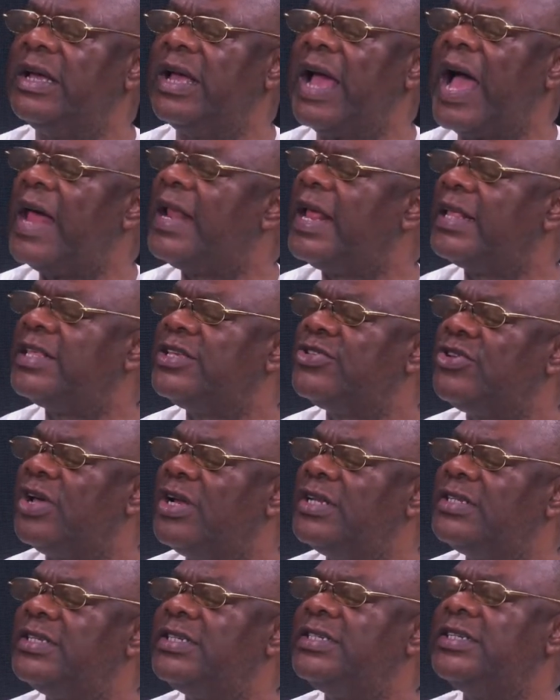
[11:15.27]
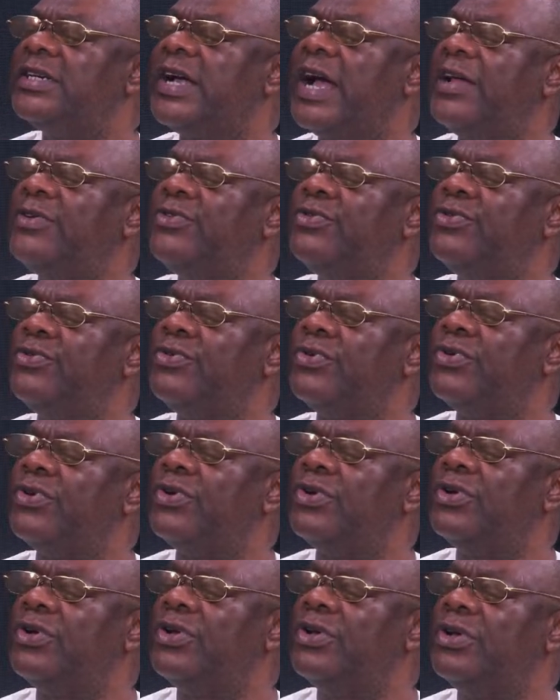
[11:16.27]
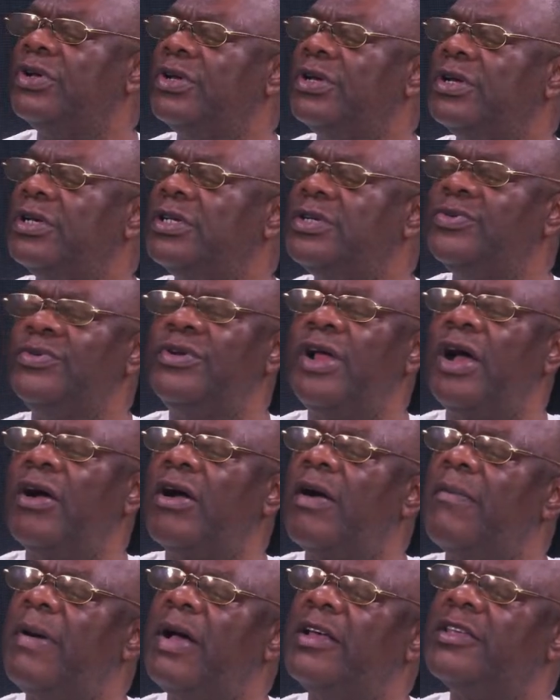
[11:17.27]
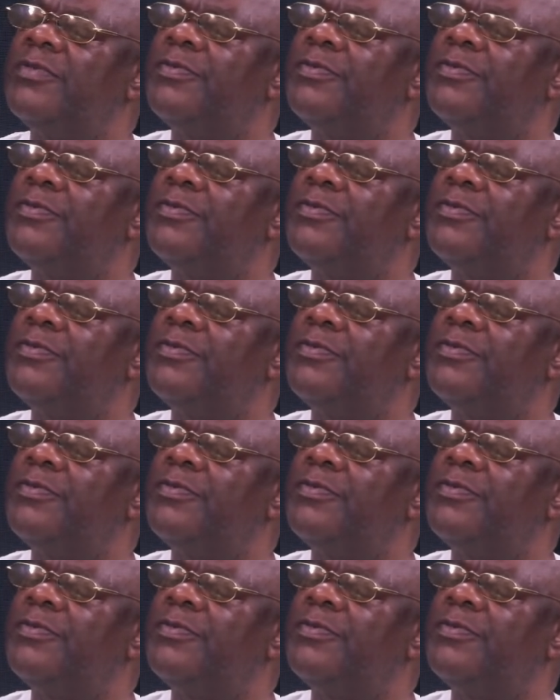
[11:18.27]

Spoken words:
And that is the only thing she can do. She will not come and